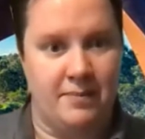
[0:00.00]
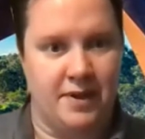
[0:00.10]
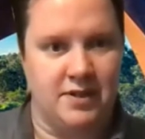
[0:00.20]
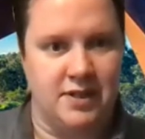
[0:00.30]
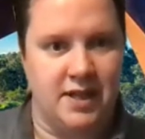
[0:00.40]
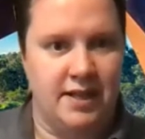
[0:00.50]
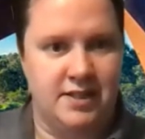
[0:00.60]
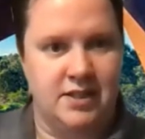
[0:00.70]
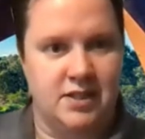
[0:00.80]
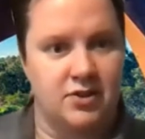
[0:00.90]
because it's
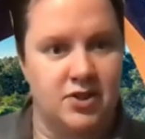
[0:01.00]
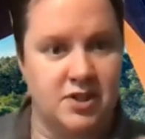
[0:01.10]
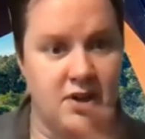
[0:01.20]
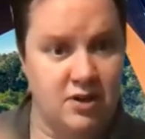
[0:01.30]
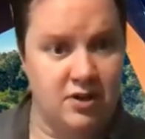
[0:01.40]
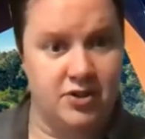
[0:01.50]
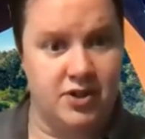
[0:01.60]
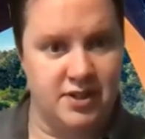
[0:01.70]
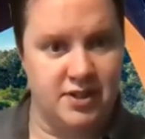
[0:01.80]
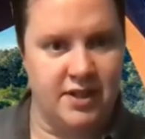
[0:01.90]
in such stark
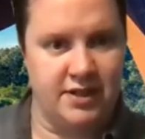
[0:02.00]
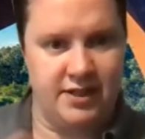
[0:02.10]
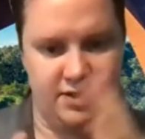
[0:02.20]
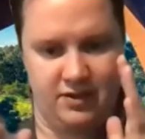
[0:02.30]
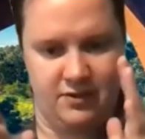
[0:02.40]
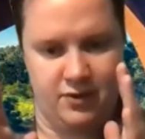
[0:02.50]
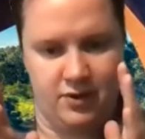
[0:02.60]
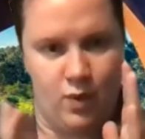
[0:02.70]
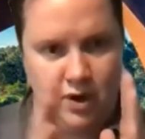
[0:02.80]
contrast to the idea that you've got one